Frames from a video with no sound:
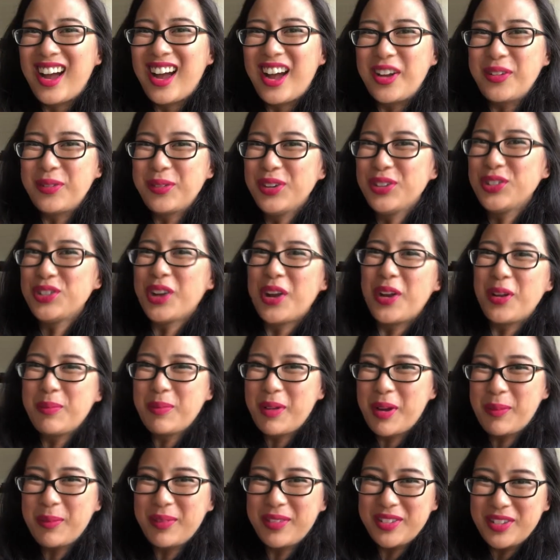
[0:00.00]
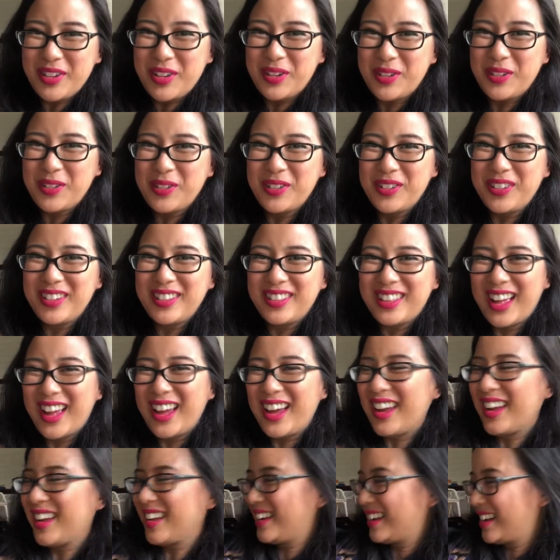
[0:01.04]
I wish all moms knew
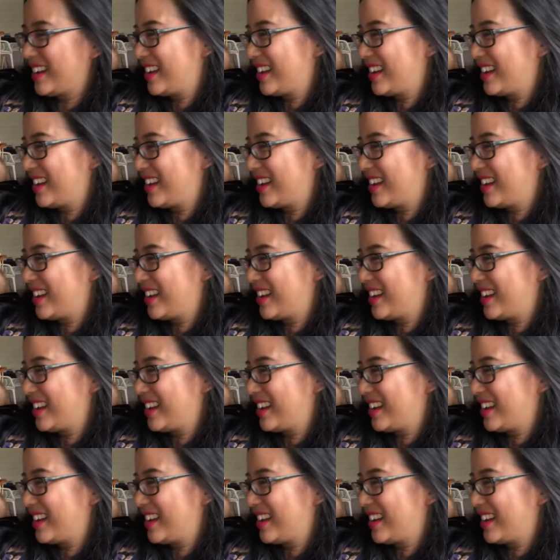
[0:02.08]
that